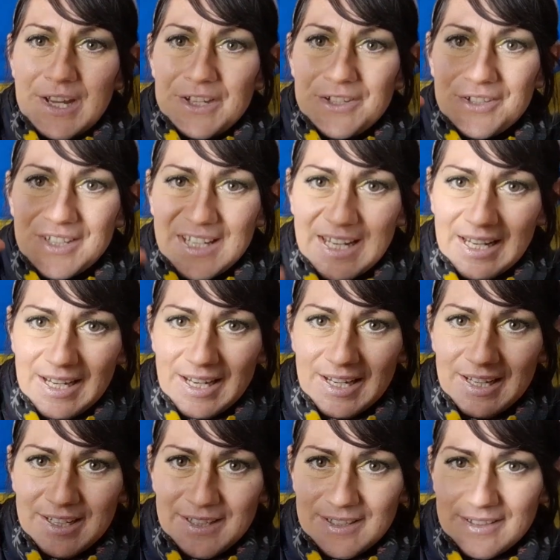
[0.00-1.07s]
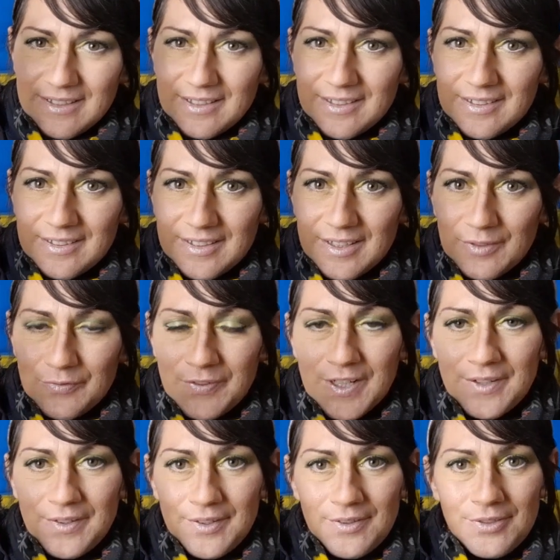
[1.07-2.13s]
you can get
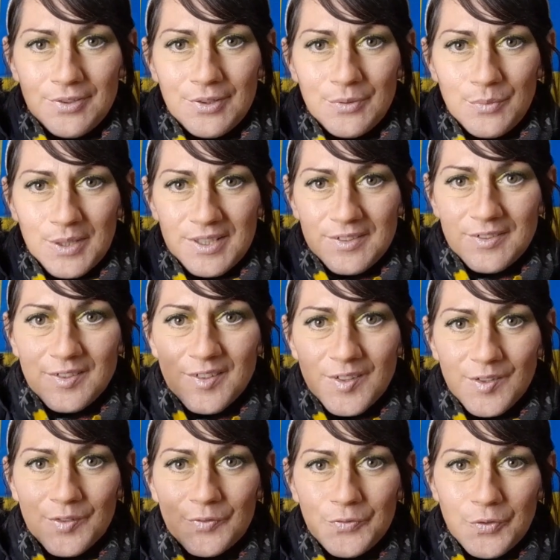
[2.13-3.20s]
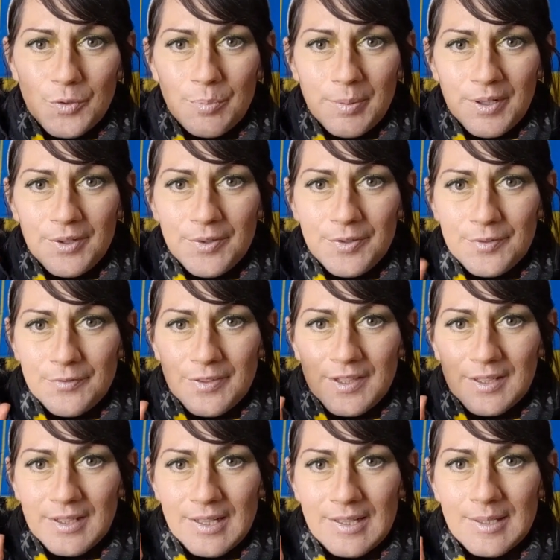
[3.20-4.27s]
funding through WINS for both of
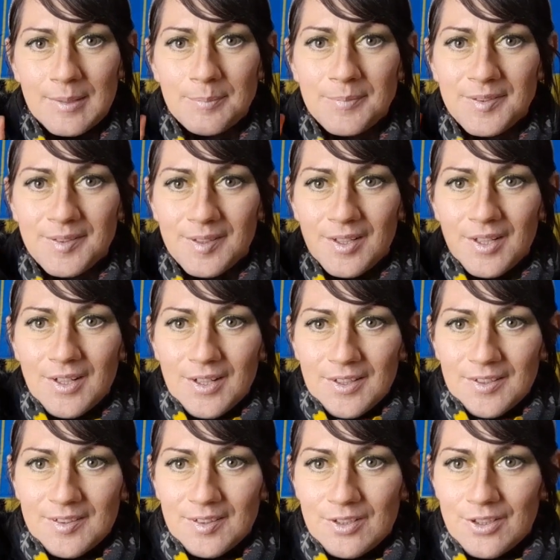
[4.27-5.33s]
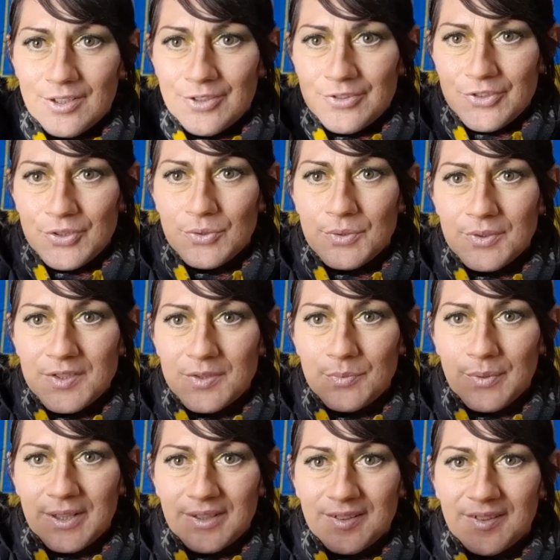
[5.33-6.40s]
the alarms. So talk to
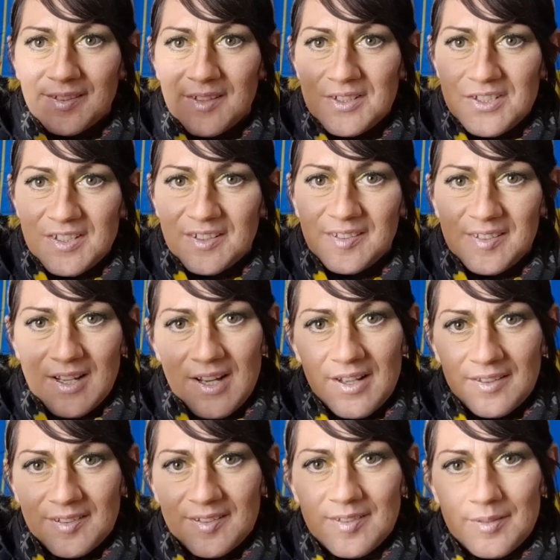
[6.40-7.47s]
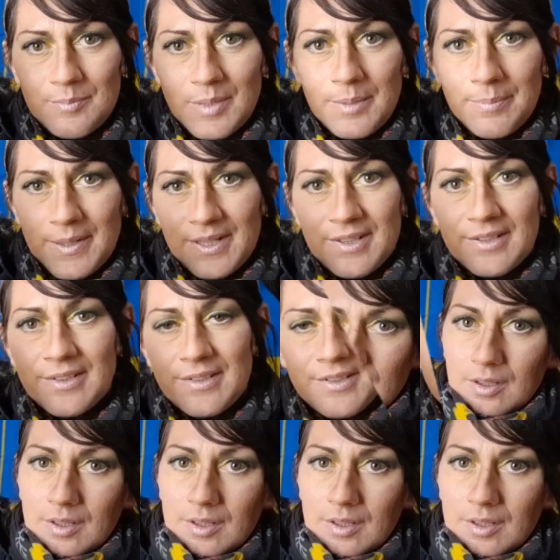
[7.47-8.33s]
WINS and just ask them about it.